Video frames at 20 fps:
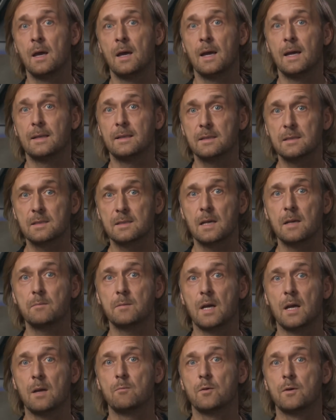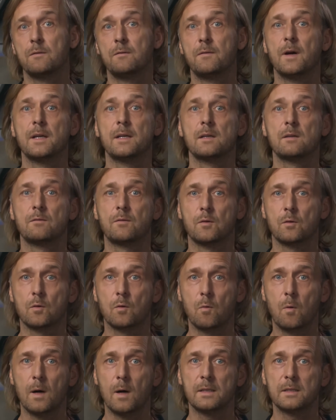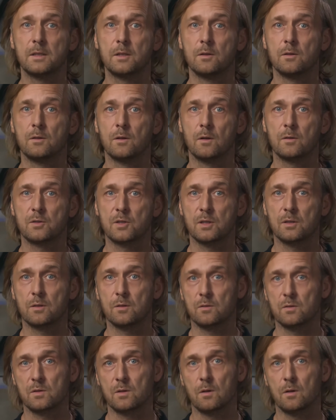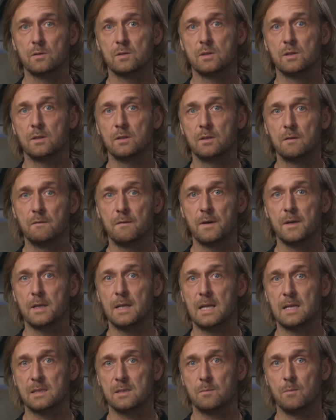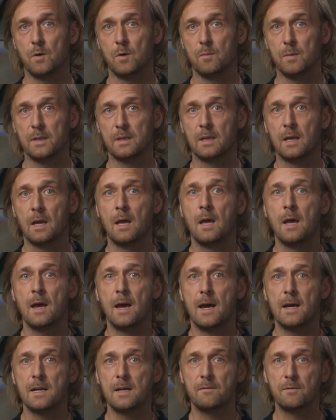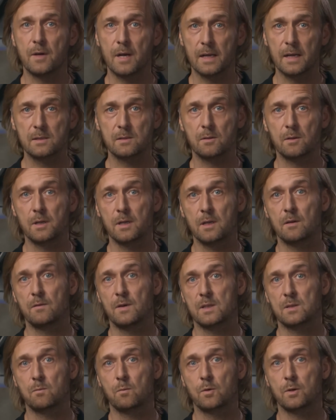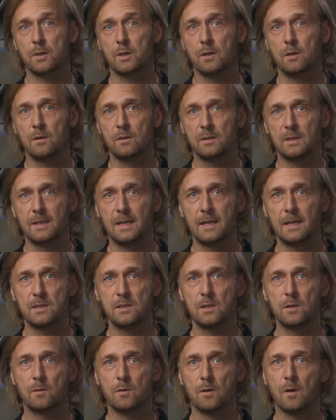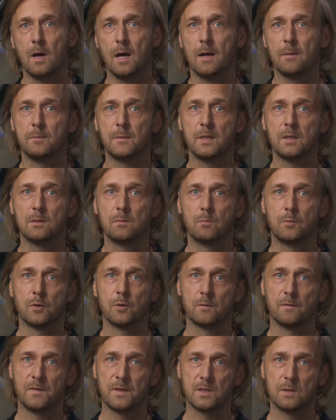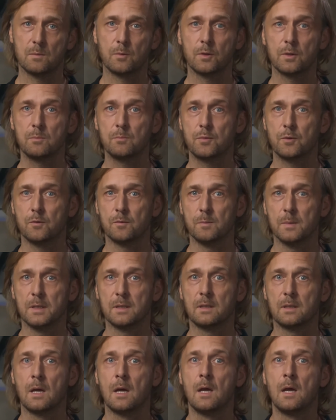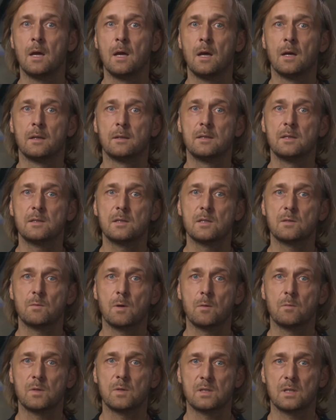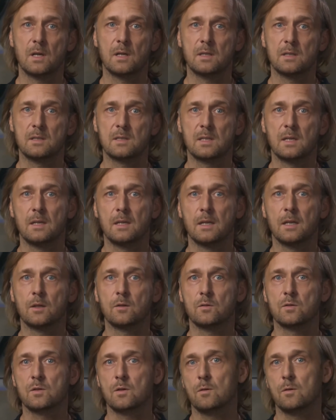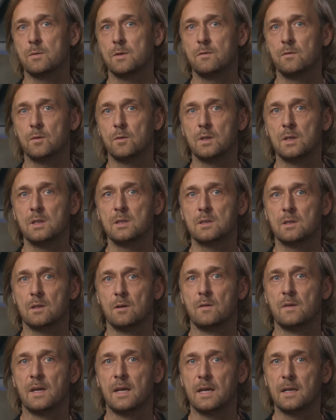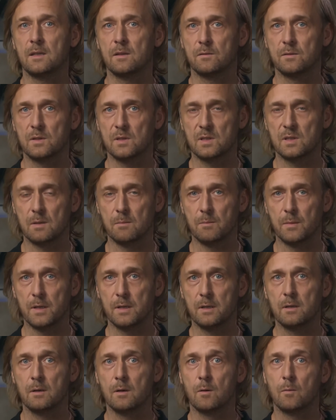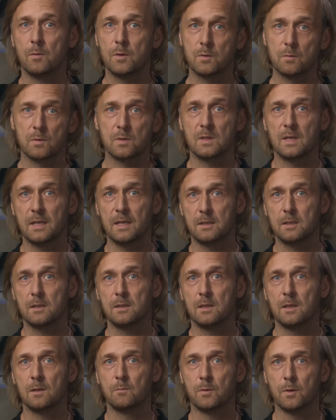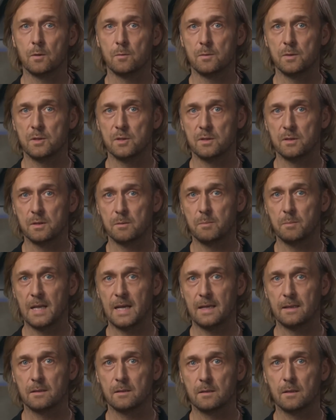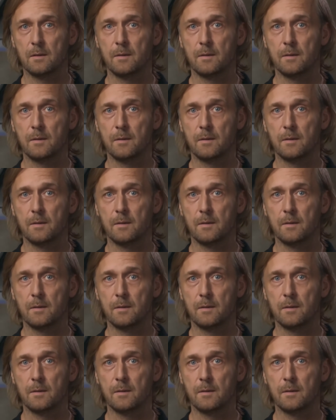At the same time, we're fighting for quality on all gen consoles till the very last moment. And every extra day of us working on the Day Zero update brought visible improvement. This is why we started sending console review keys on the 8th of December, which was later than we originally planned.